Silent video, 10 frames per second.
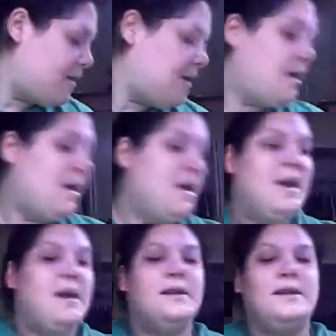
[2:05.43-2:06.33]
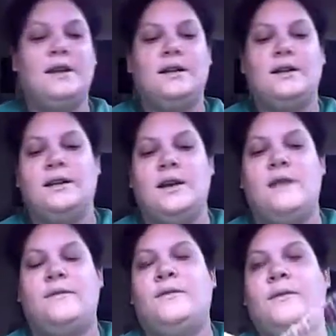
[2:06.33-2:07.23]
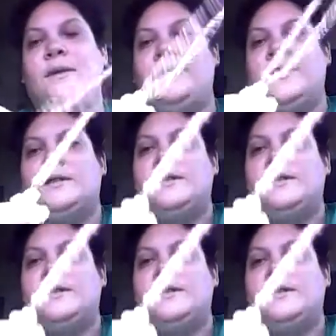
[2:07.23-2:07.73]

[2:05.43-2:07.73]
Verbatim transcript: necklace I got for my friend's daughter.